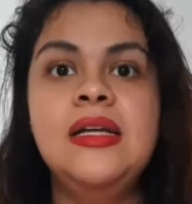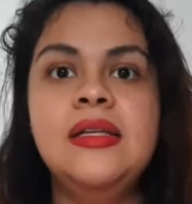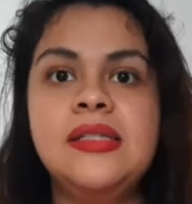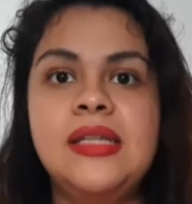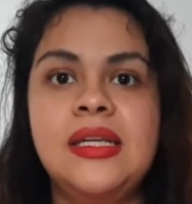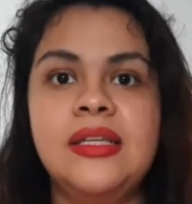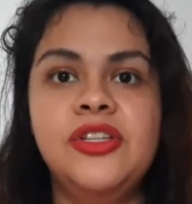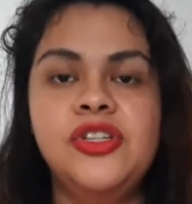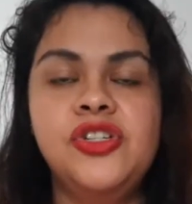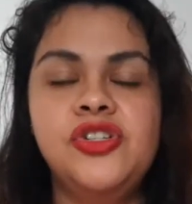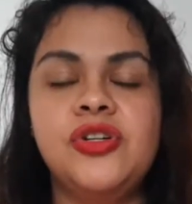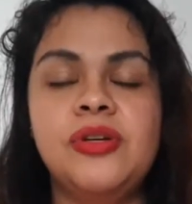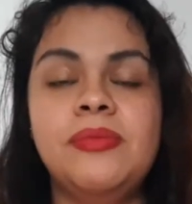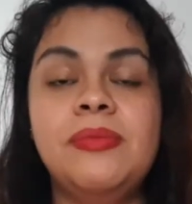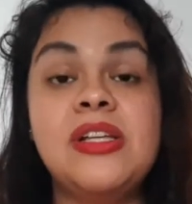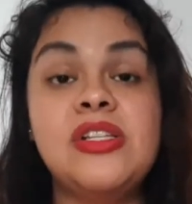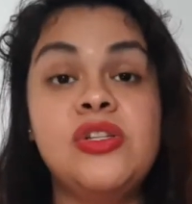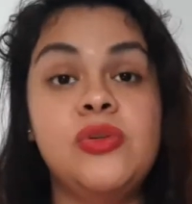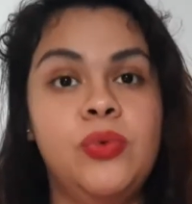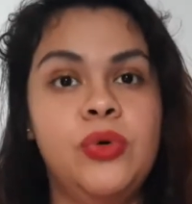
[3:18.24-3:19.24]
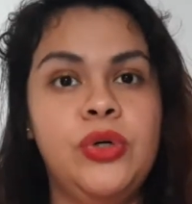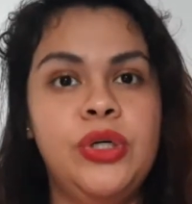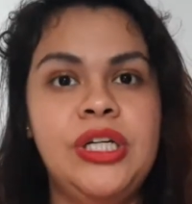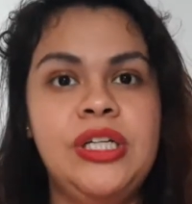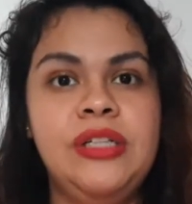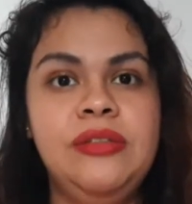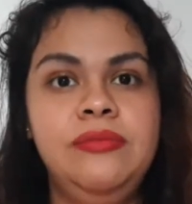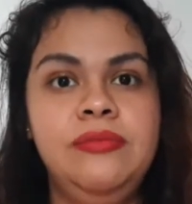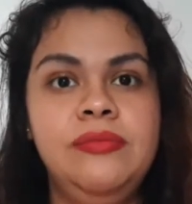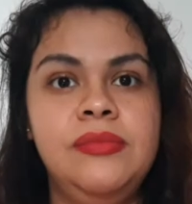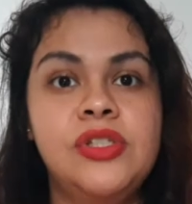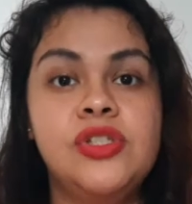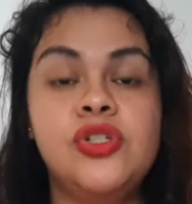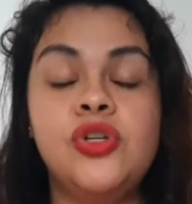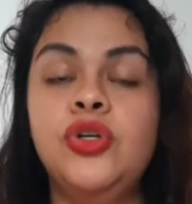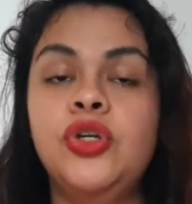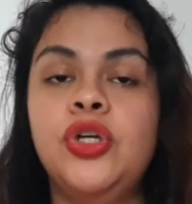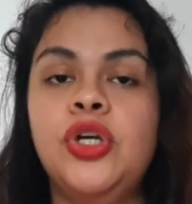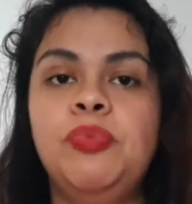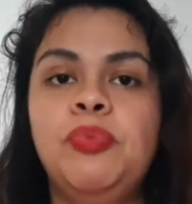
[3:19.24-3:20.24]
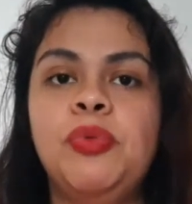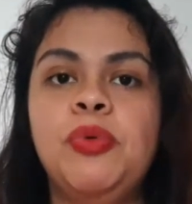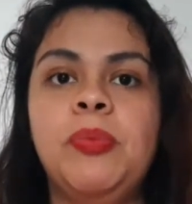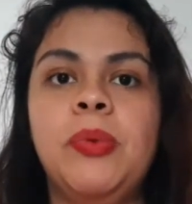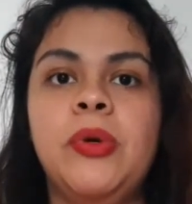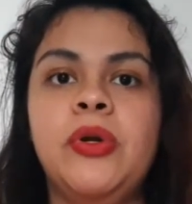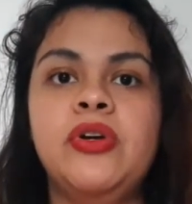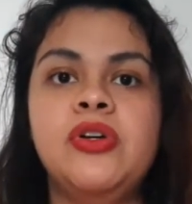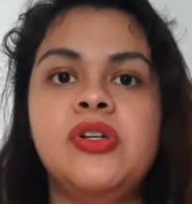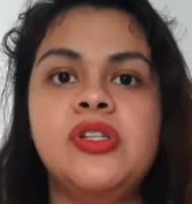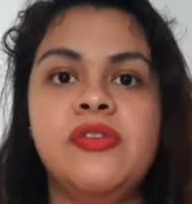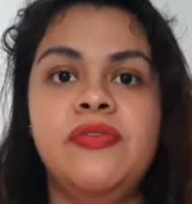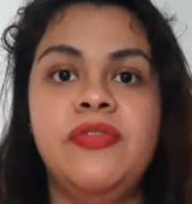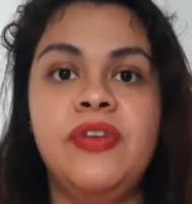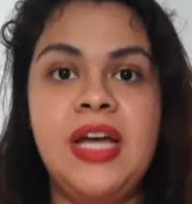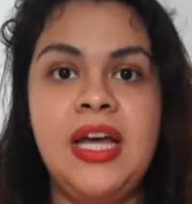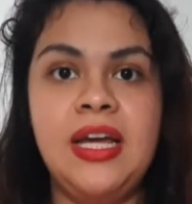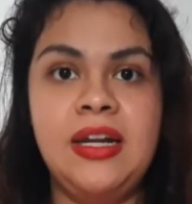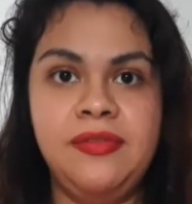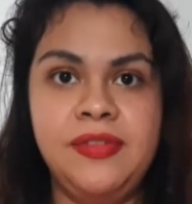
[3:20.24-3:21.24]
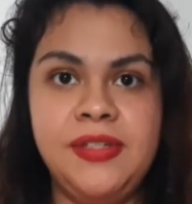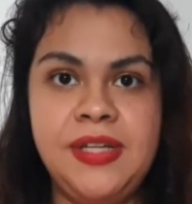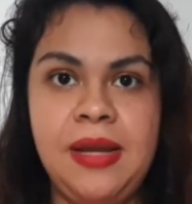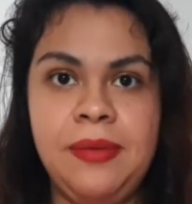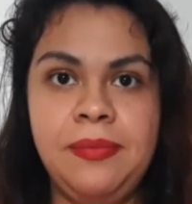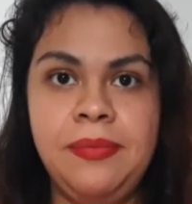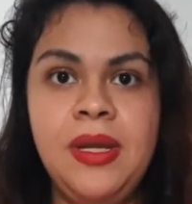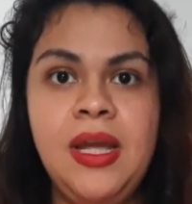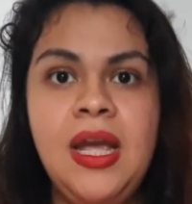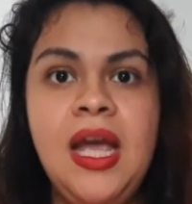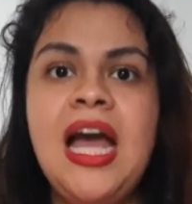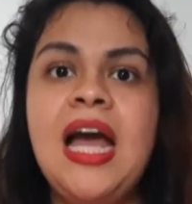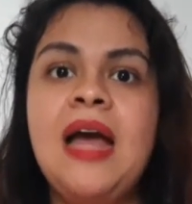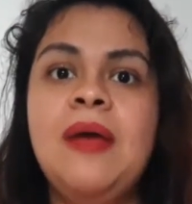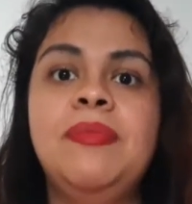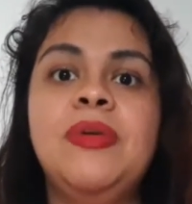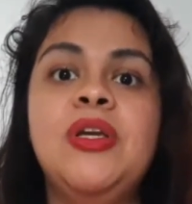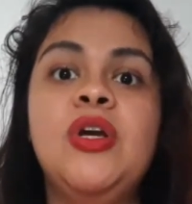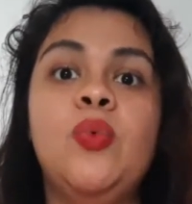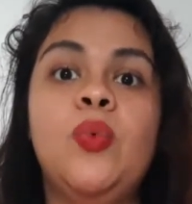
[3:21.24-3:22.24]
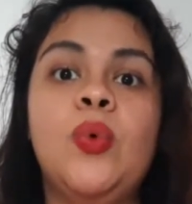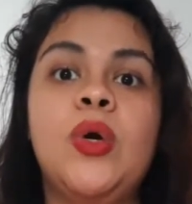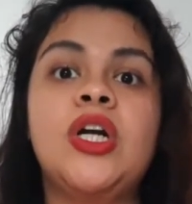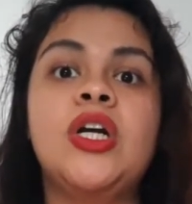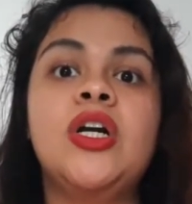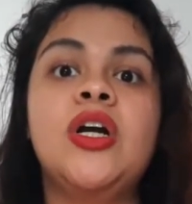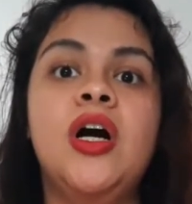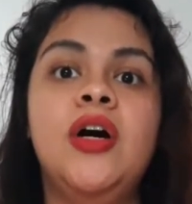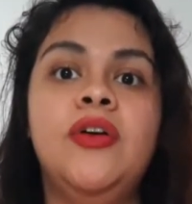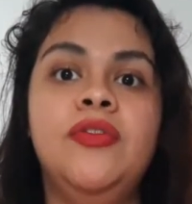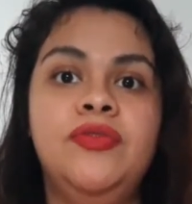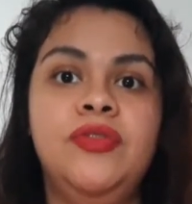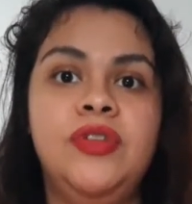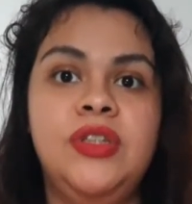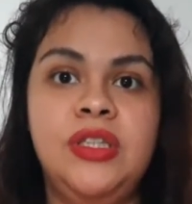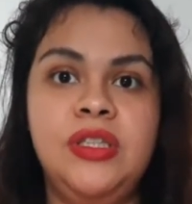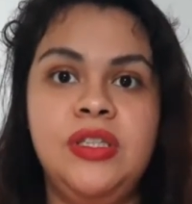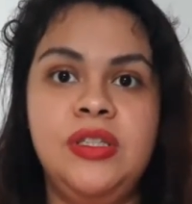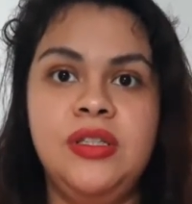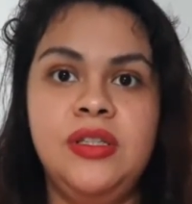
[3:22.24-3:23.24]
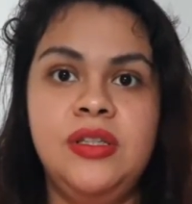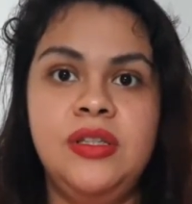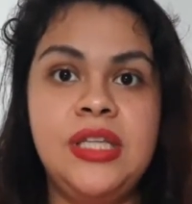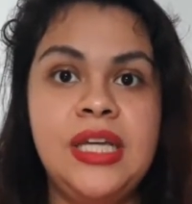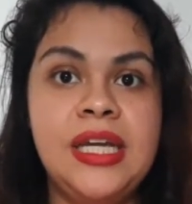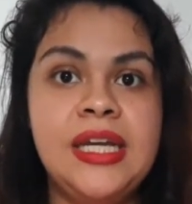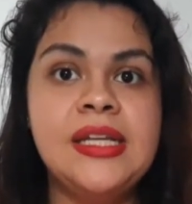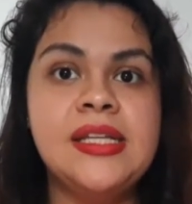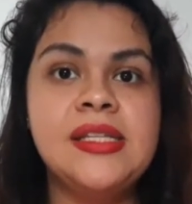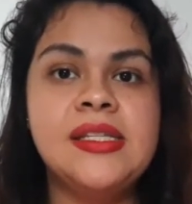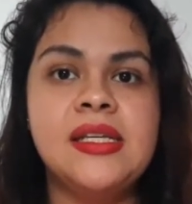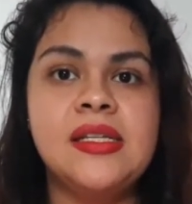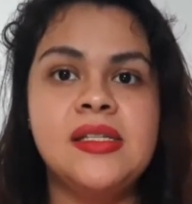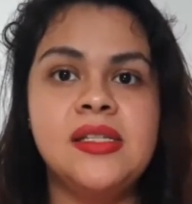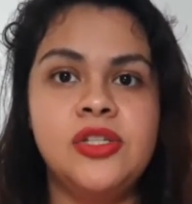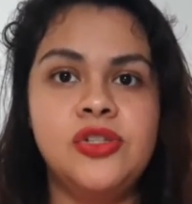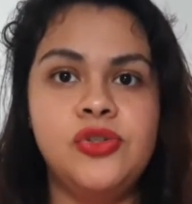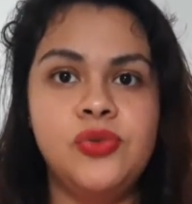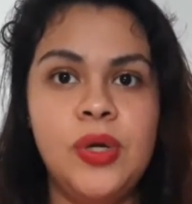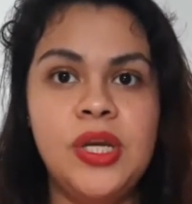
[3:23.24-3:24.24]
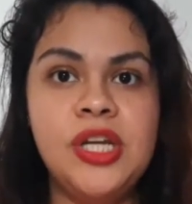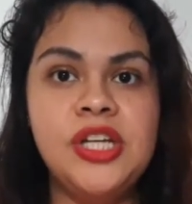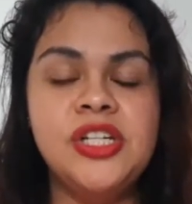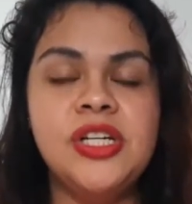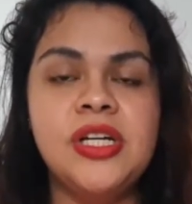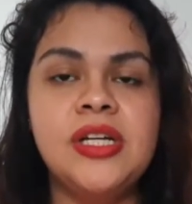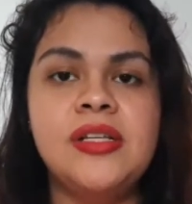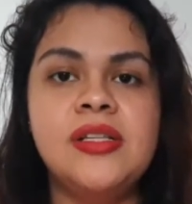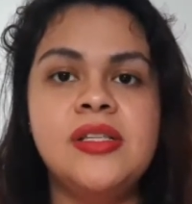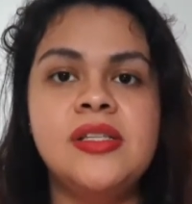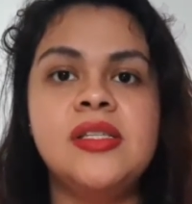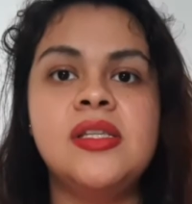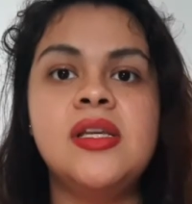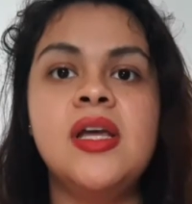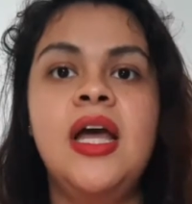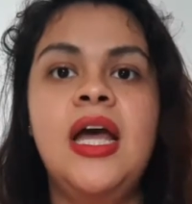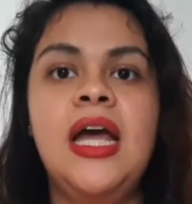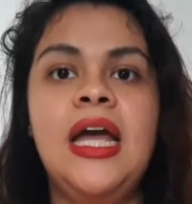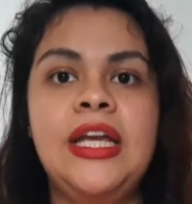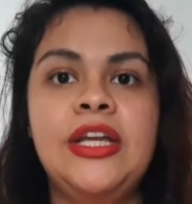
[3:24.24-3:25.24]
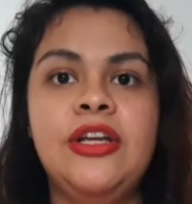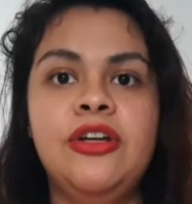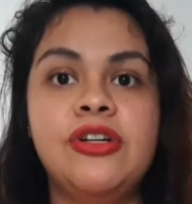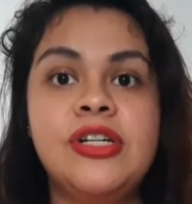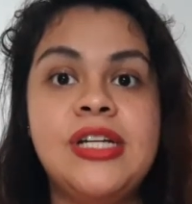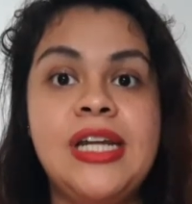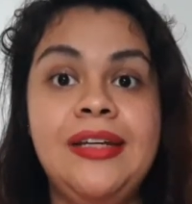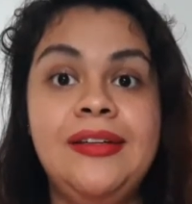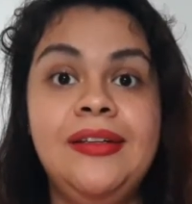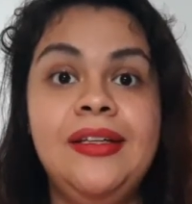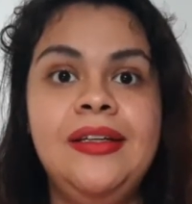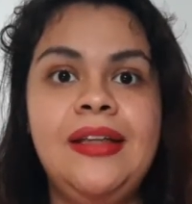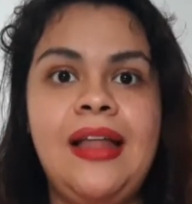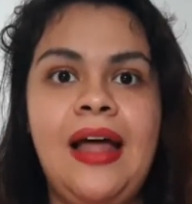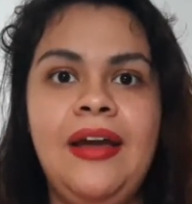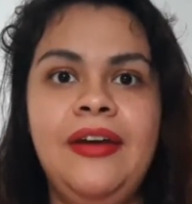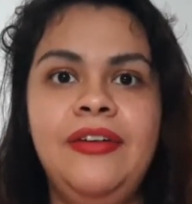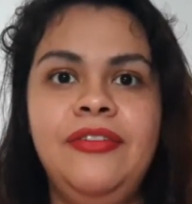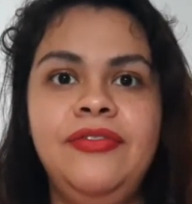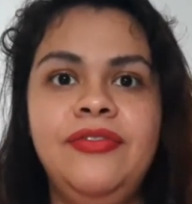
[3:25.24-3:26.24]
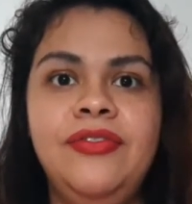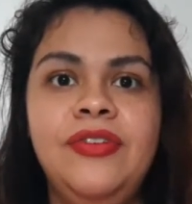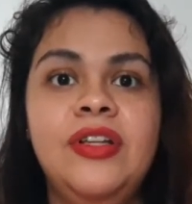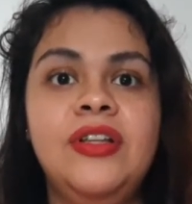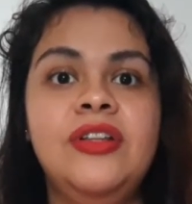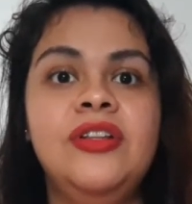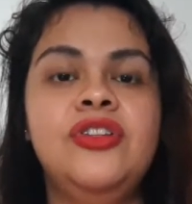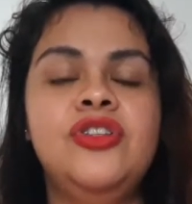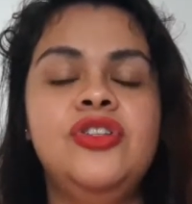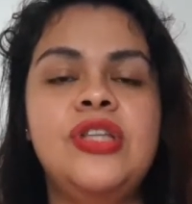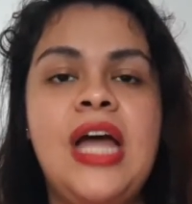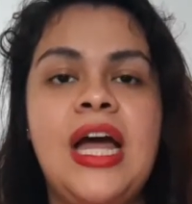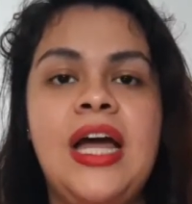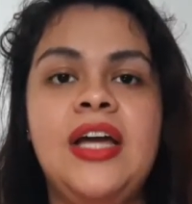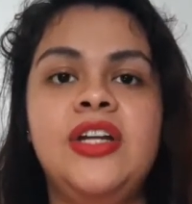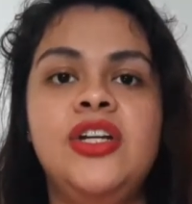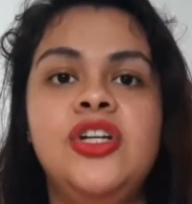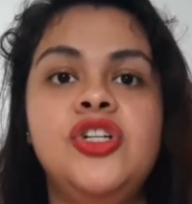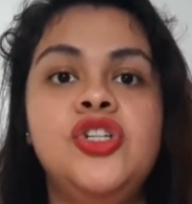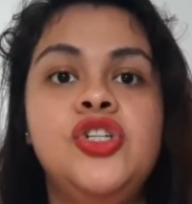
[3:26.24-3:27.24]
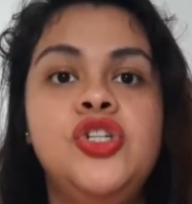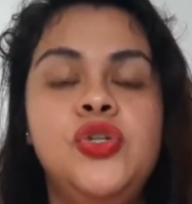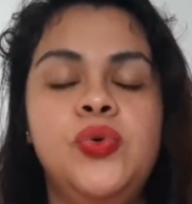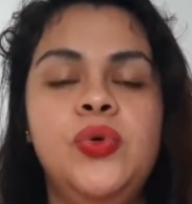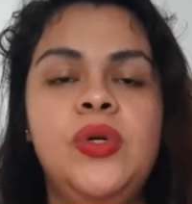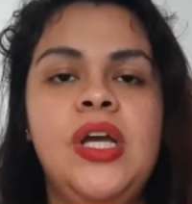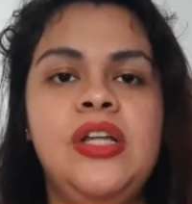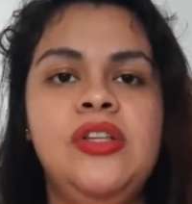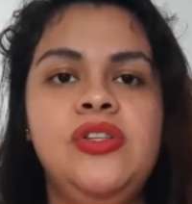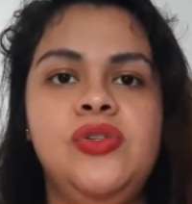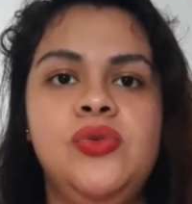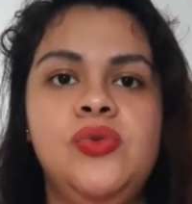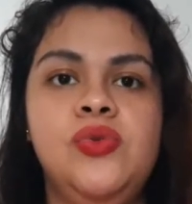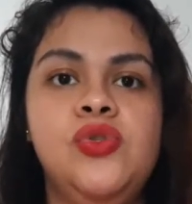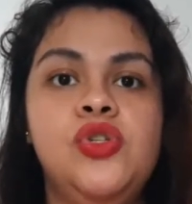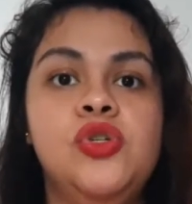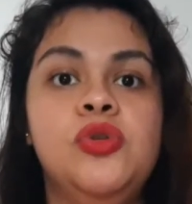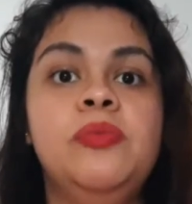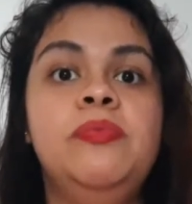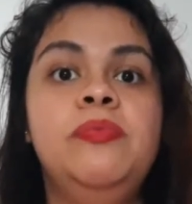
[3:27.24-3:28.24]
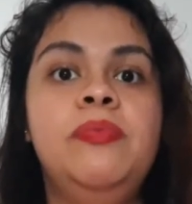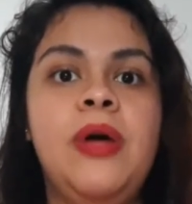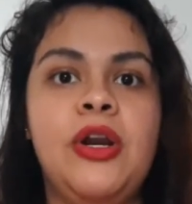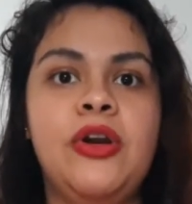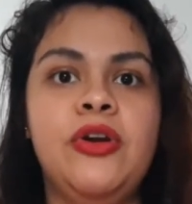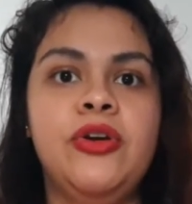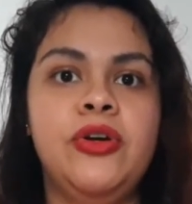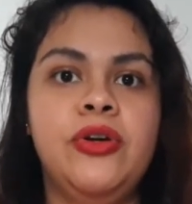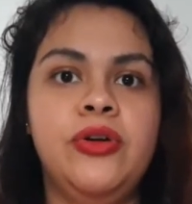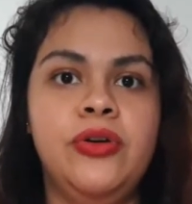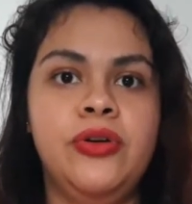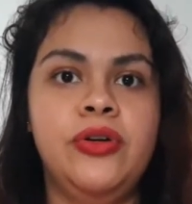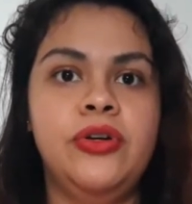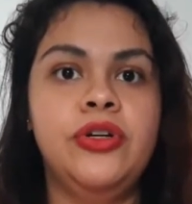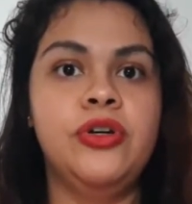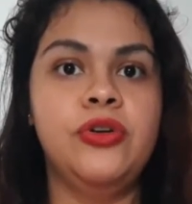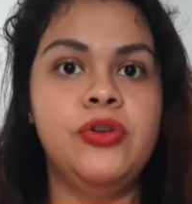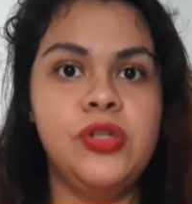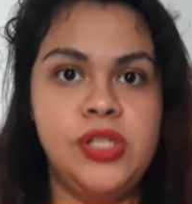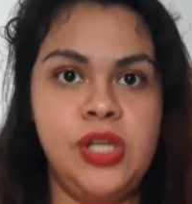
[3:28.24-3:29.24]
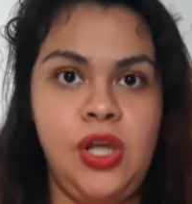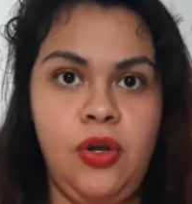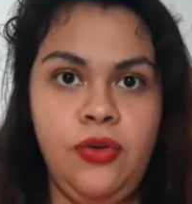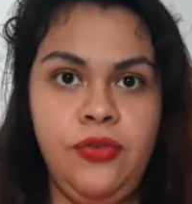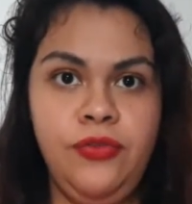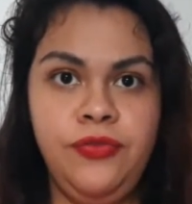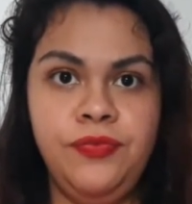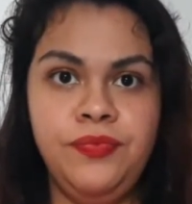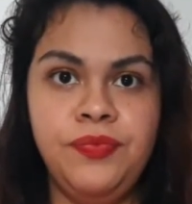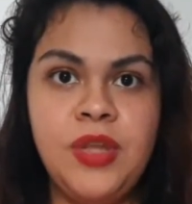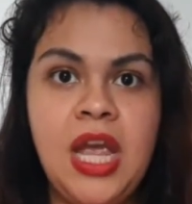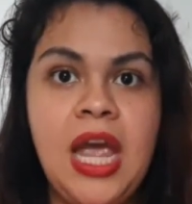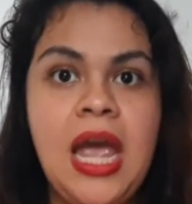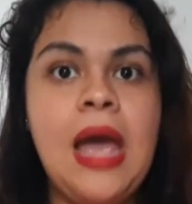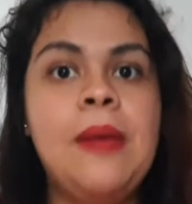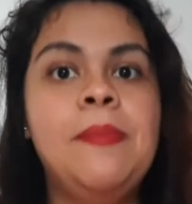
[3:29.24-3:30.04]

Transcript: Take this dream as a warning so you can prepare yourself ahead of time and be aware of things and situations in your daily life that you can do to better yourself,